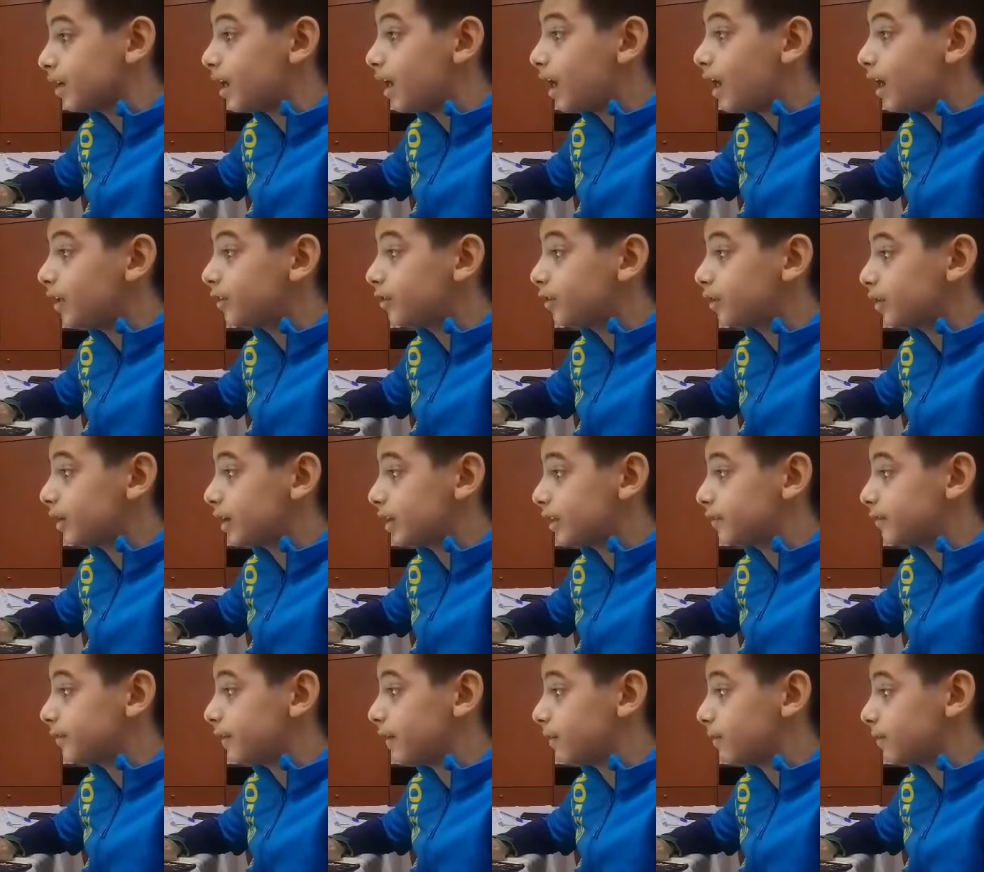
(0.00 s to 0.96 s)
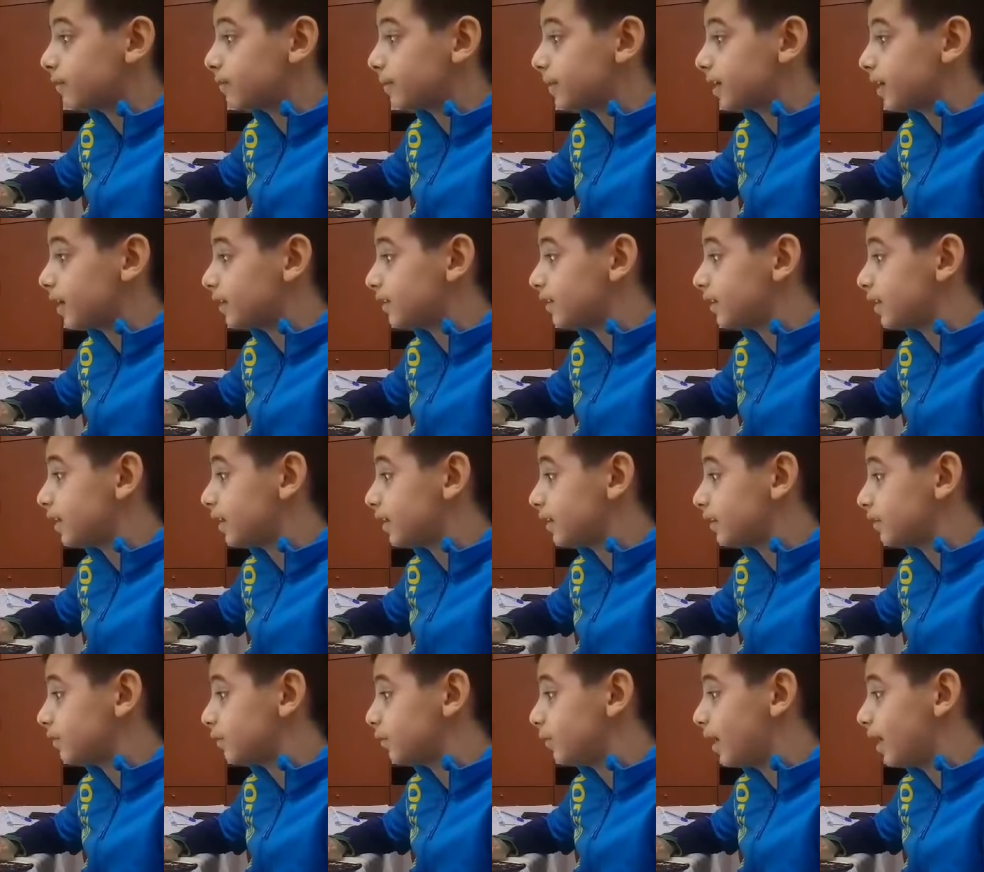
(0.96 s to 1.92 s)
Also he is famous because he
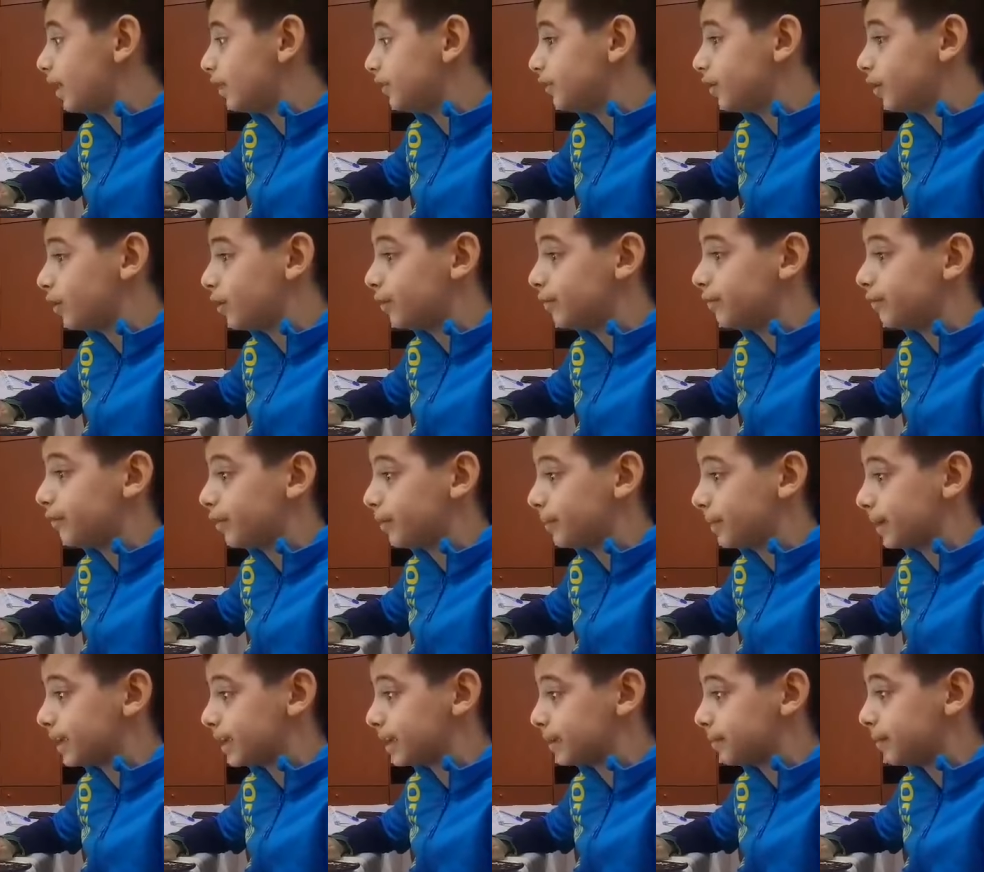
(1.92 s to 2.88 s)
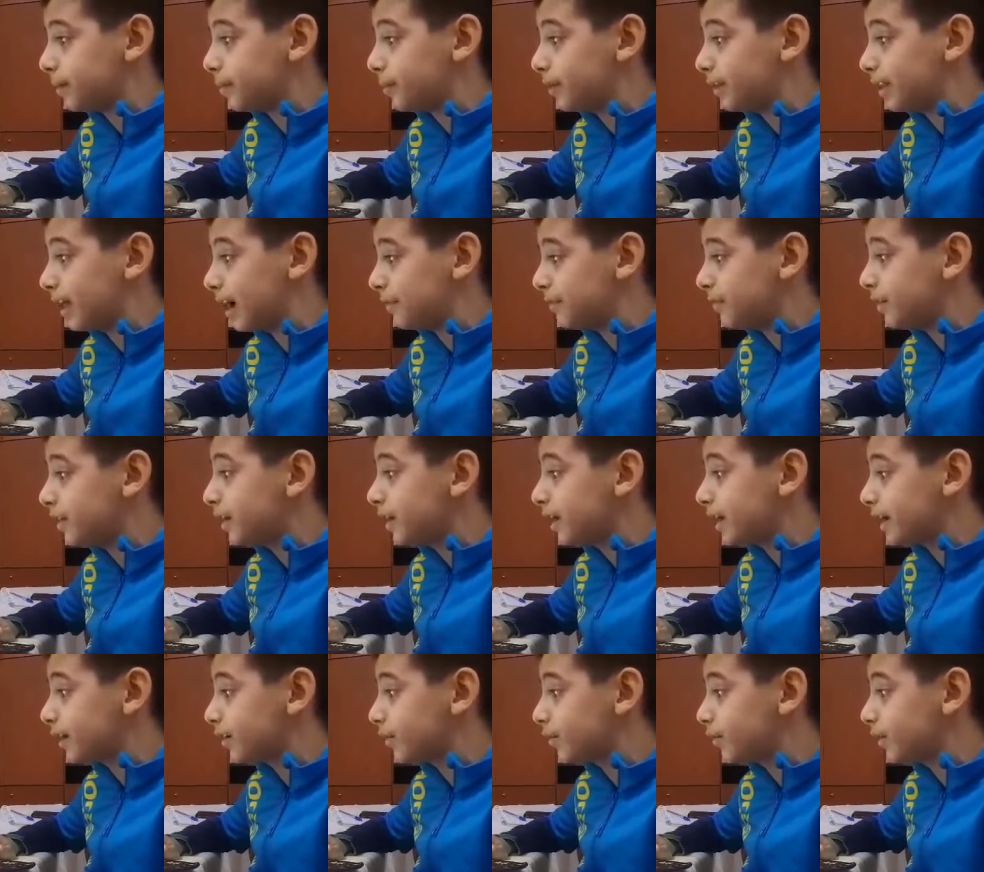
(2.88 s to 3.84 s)
is well known for making people laugh,
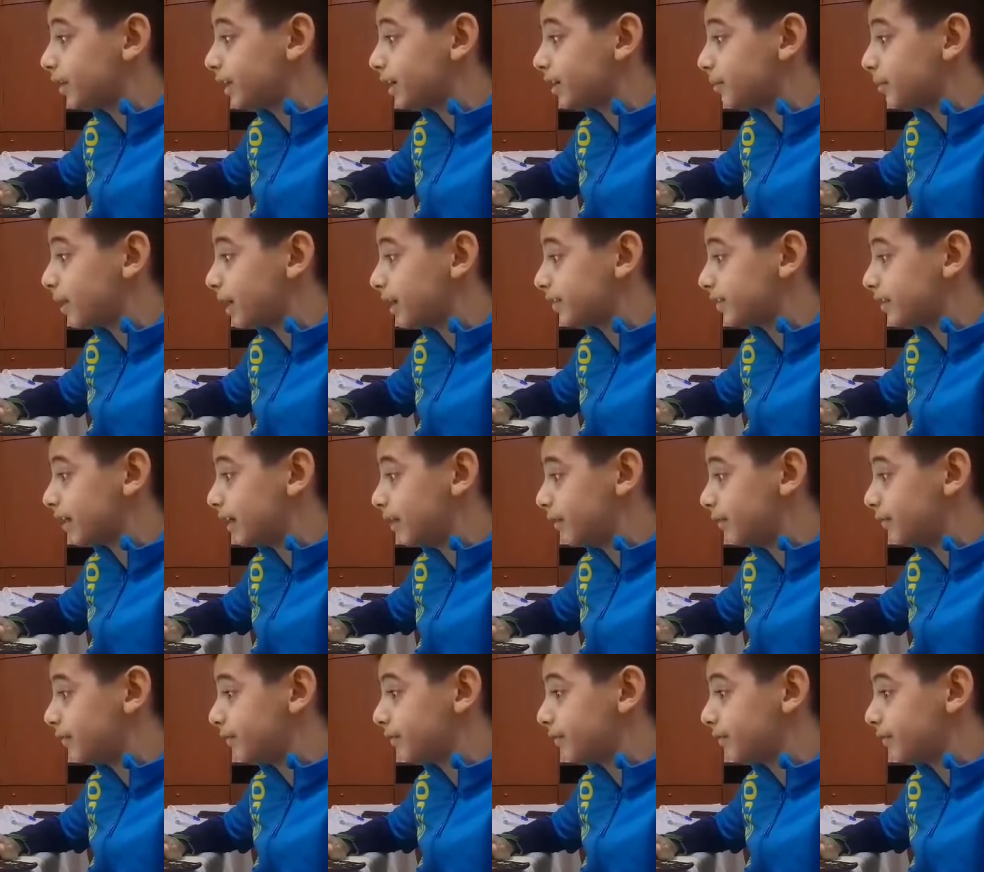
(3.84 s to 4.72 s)
including myself.